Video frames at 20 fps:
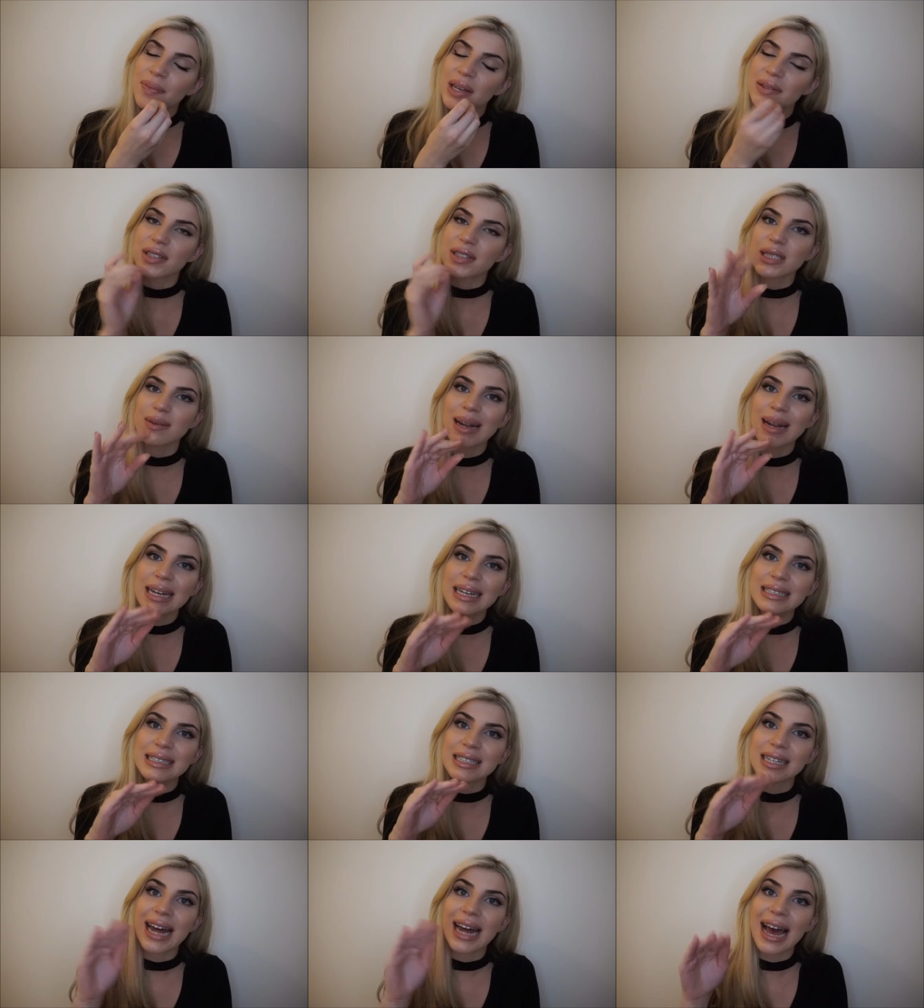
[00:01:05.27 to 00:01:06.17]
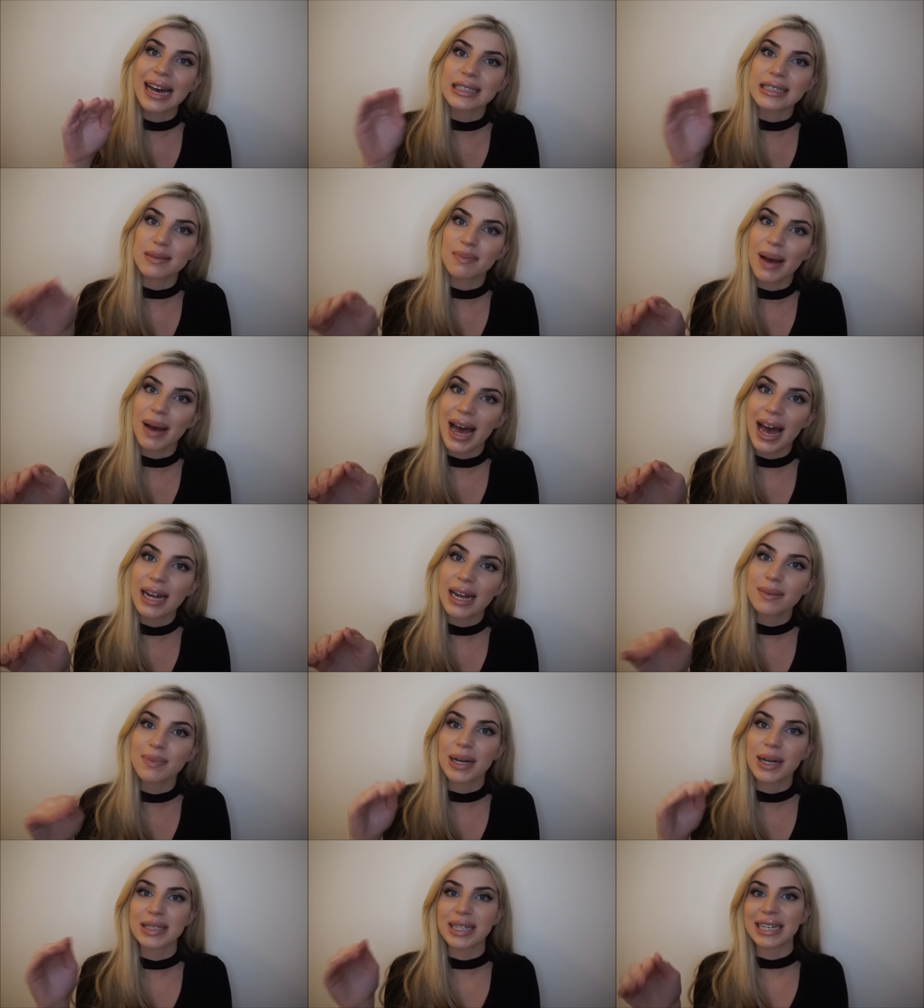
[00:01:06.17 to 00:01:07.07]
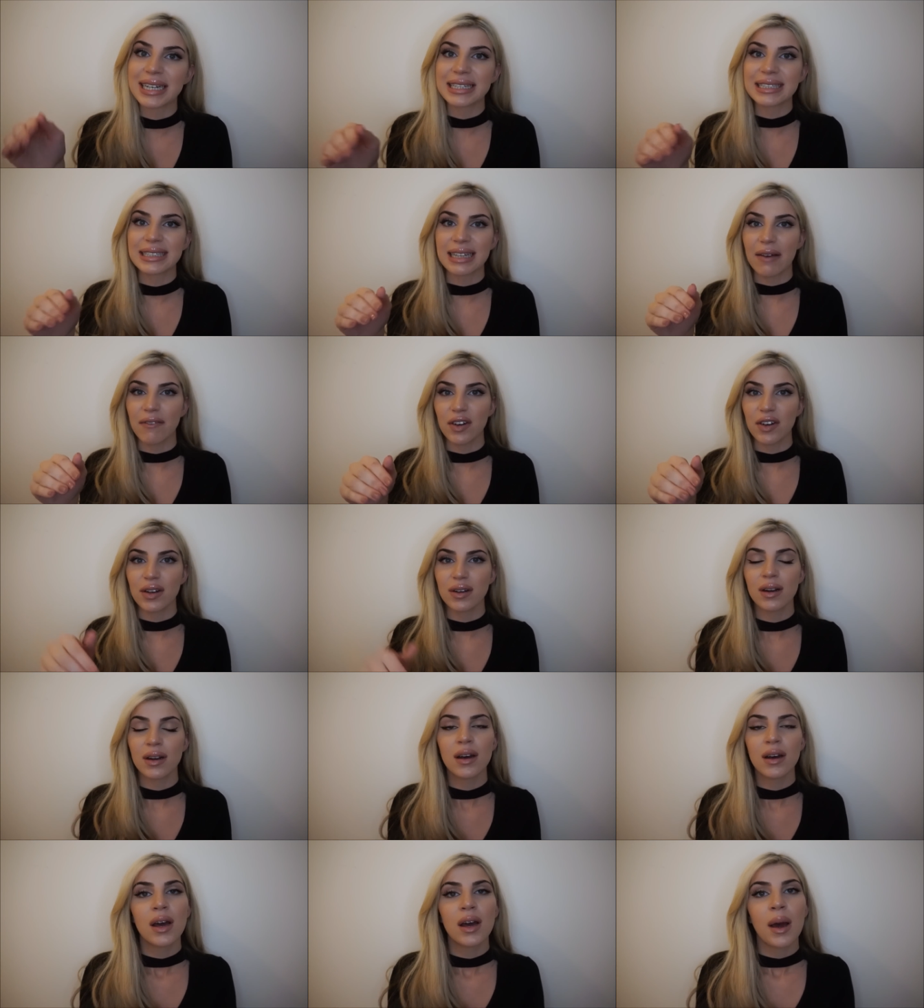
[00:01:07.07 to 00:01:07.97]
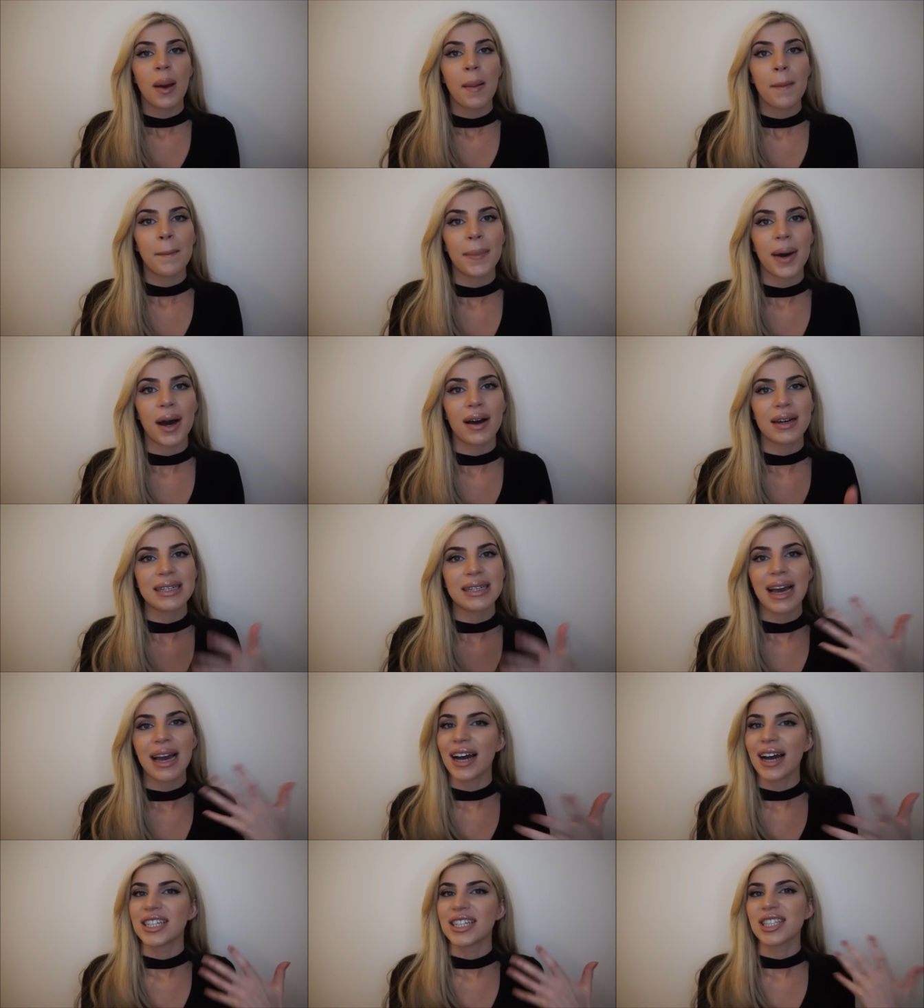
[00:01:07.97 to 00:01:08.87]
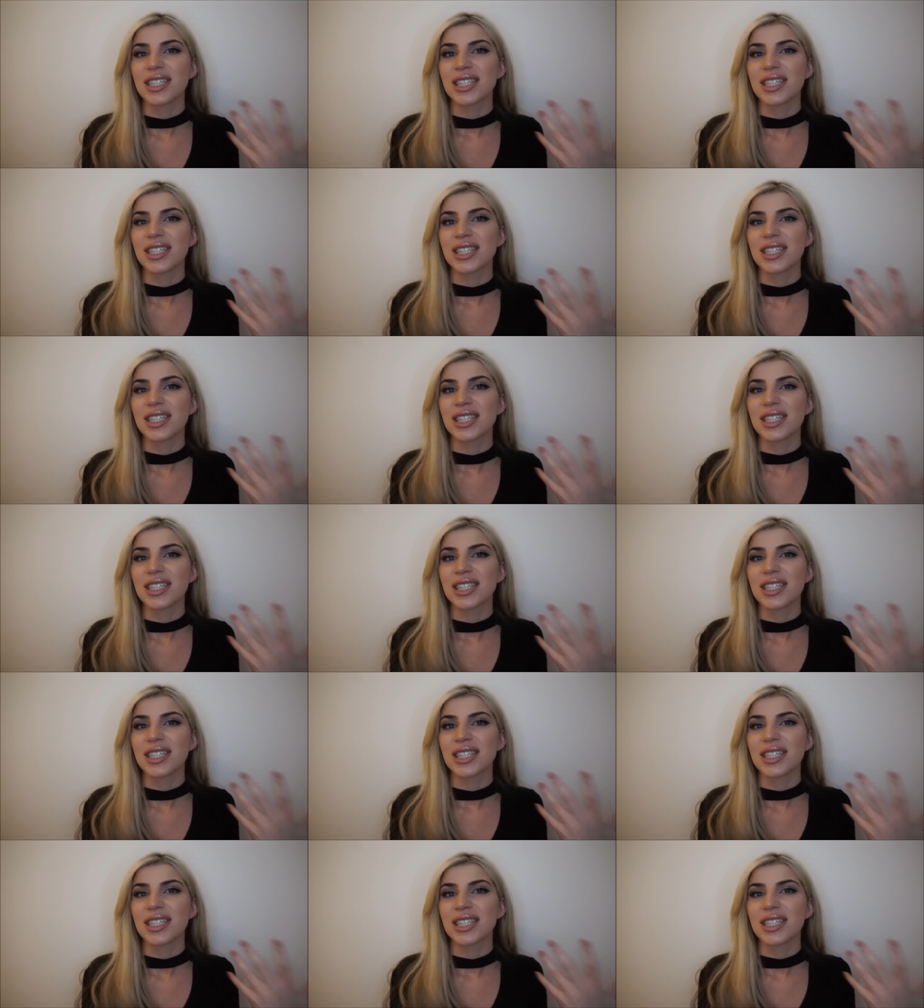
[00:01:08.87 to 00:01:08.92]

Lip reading: the swelling isn't as bad by day 7, but yeah,